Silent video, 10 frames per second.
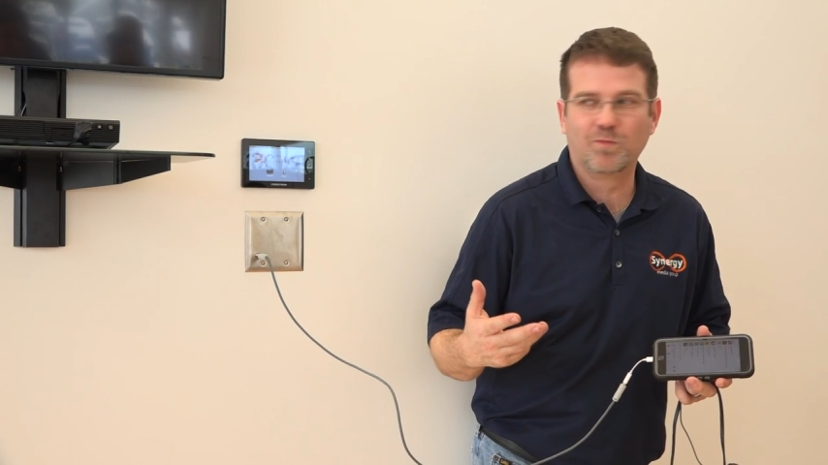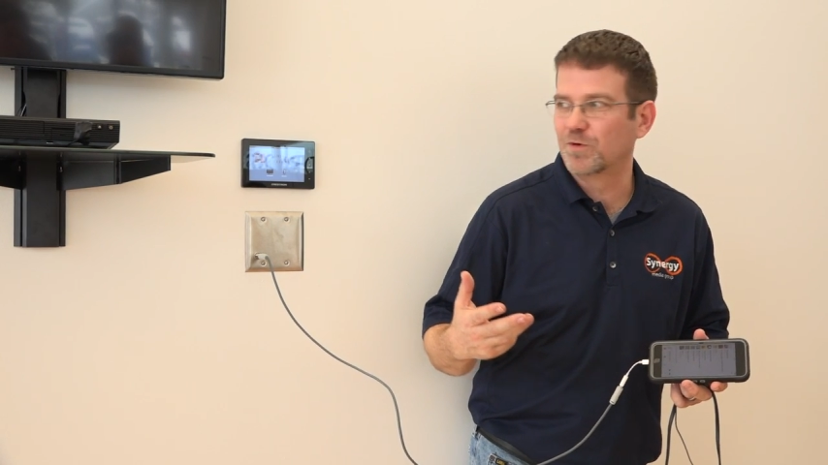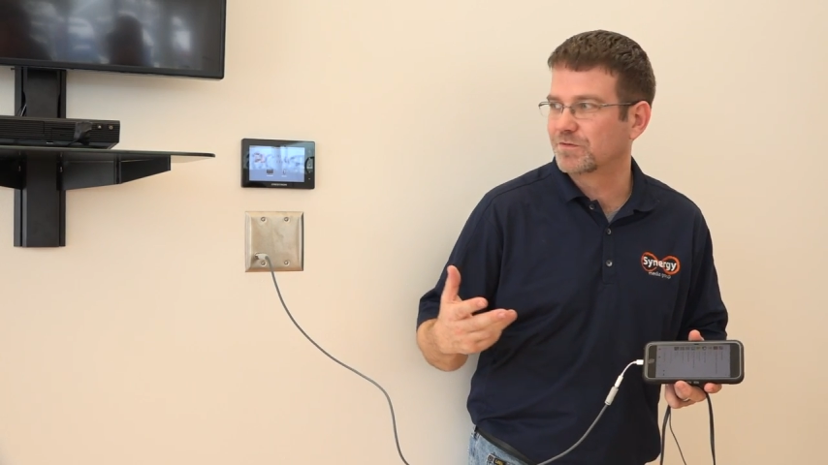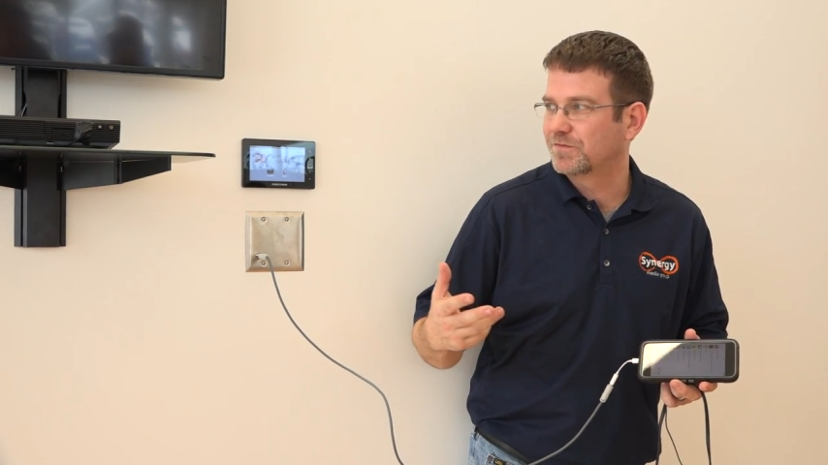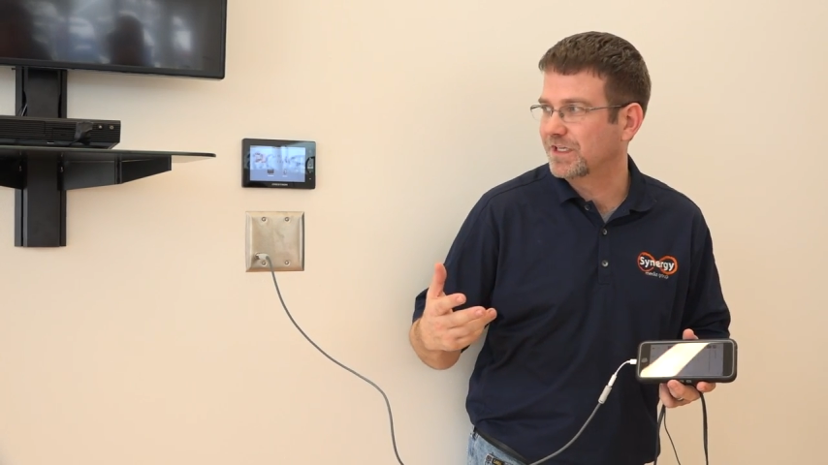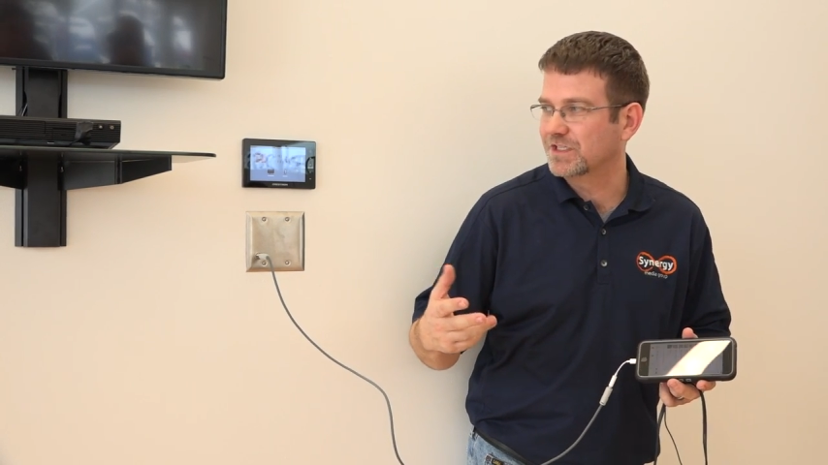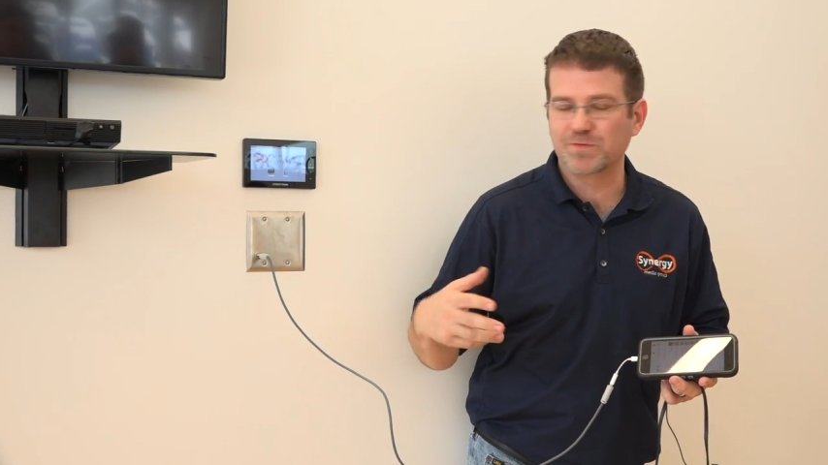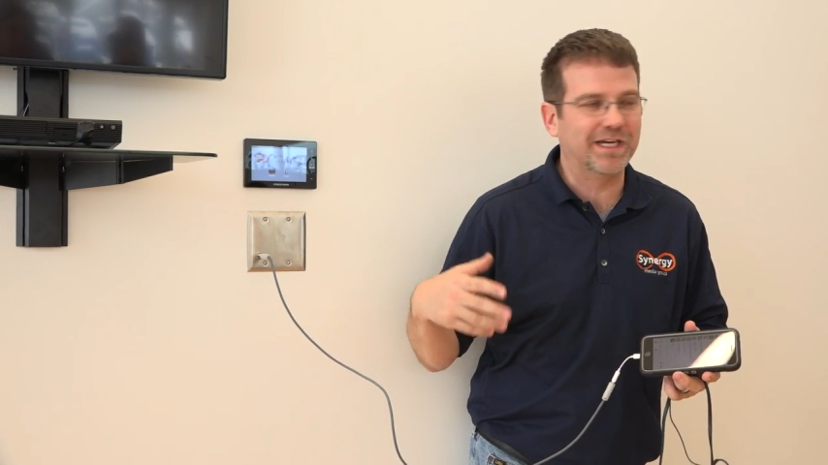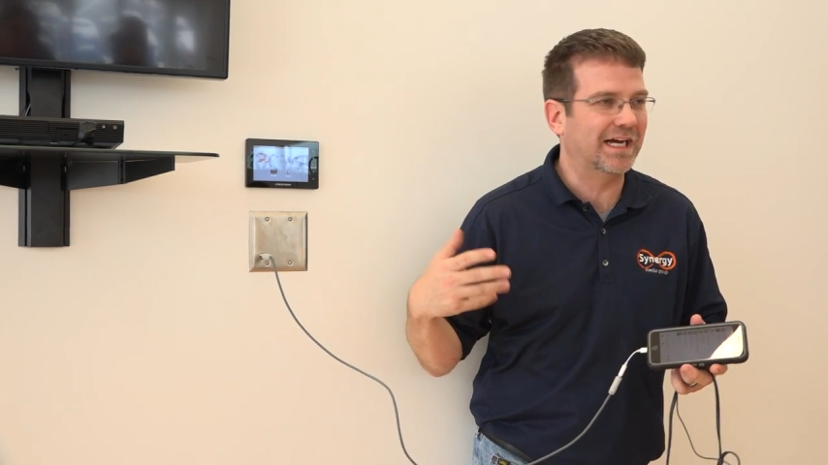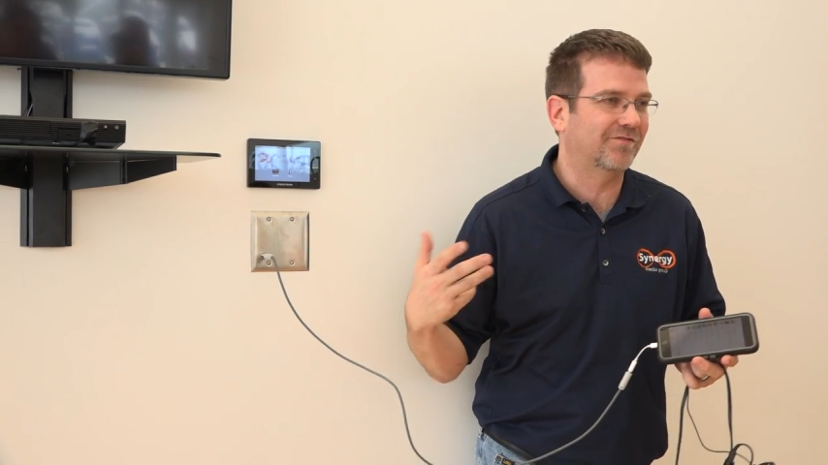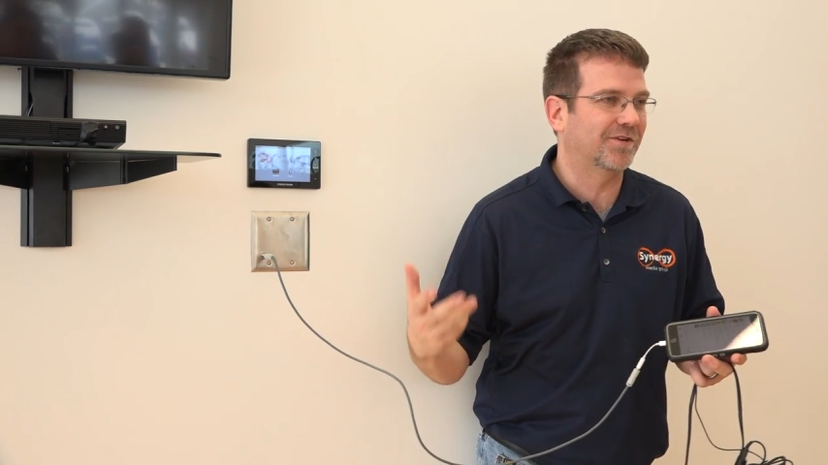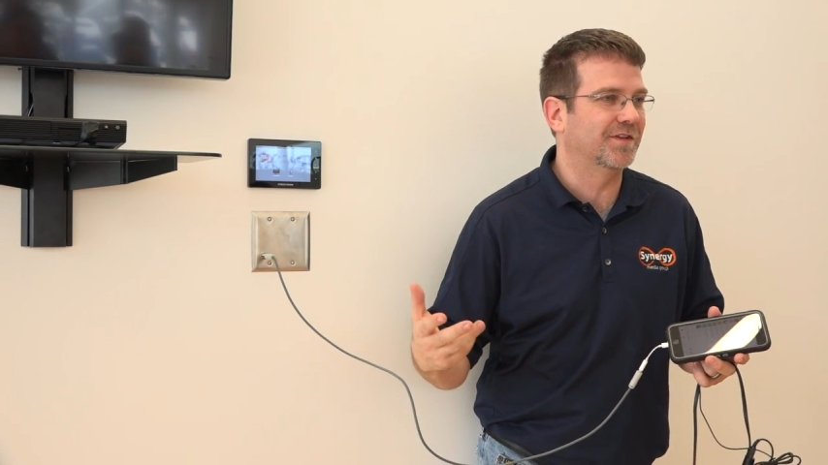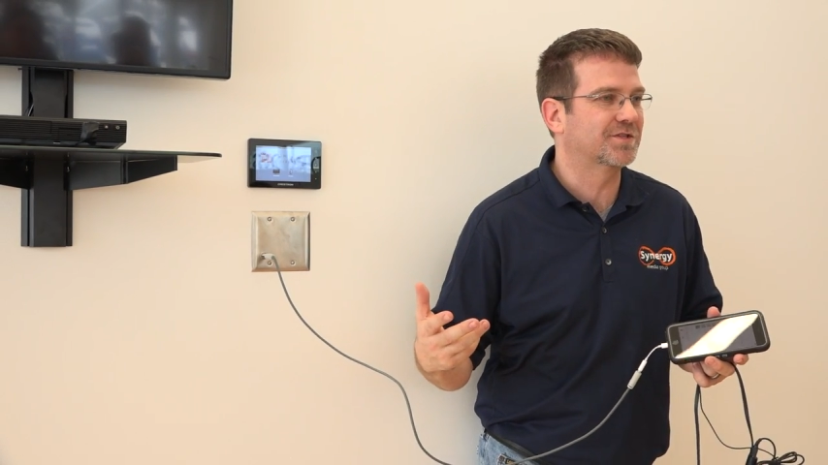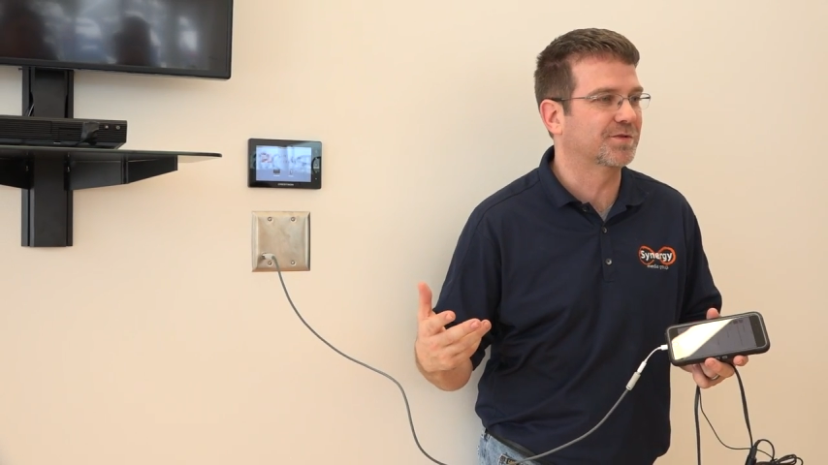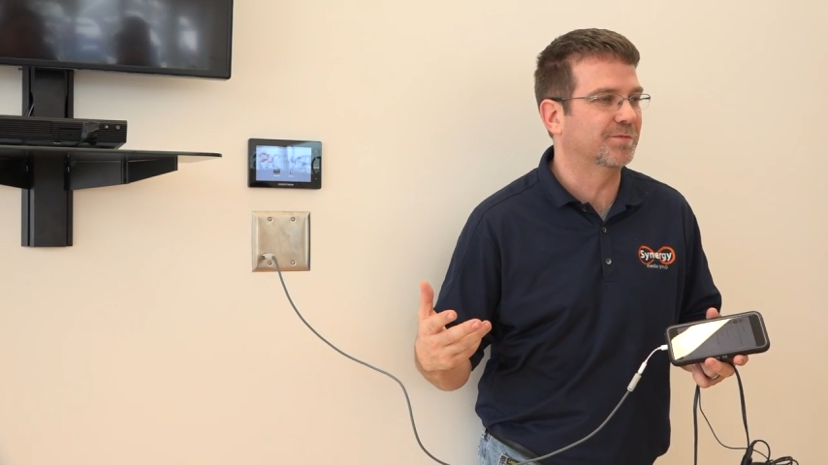more things we have on
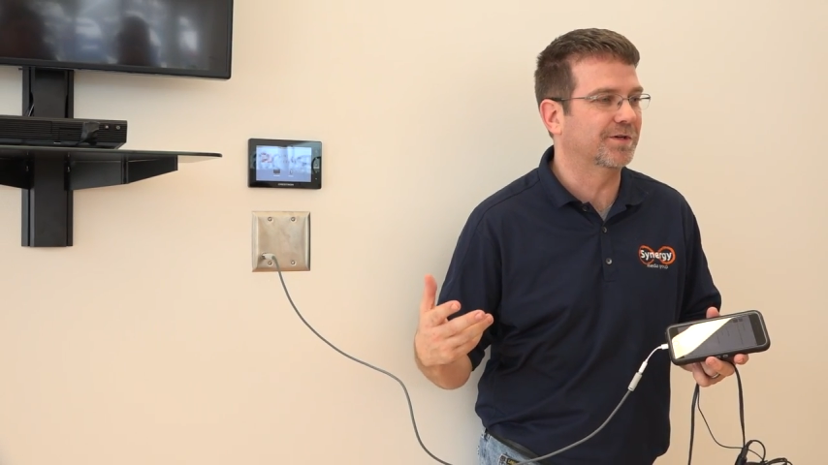this room,